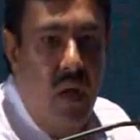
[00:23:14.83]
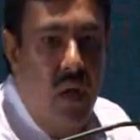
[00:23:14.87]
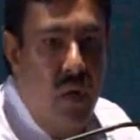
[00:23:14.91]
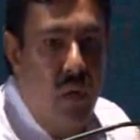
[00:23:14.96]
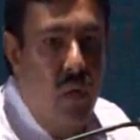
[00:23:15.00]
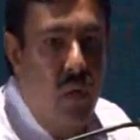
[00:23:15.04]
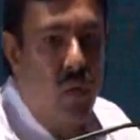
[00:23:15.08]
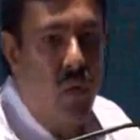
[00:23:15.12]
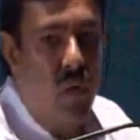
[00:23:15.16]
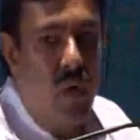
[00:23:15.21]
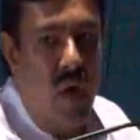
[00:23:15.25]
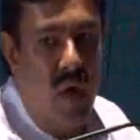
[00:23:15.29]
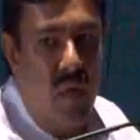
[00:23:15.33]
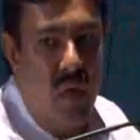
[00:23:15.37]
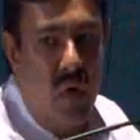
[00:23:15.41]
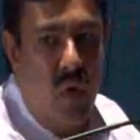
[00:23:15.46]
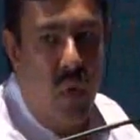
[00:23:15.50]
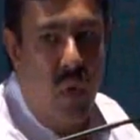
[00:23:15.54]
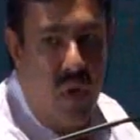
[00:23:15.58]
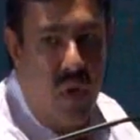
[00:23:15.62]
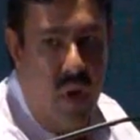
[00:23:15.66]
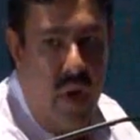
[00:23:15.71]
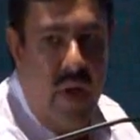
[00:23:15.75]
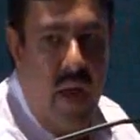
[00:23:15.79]
you have a
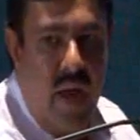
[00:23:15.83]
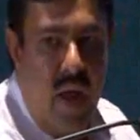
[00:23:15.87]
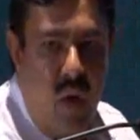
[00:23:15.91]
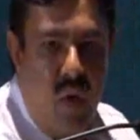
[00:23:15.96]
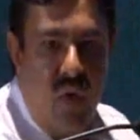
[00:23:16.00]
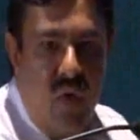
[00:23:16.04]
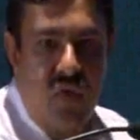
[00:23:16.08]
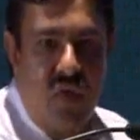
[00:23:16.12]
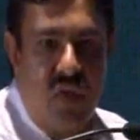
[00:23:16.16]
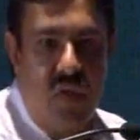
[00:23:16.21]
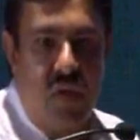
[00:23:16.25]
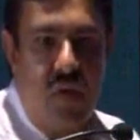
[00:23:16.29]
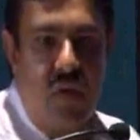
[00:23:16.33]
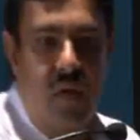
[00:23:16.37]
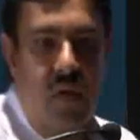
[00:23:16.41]
total chaos.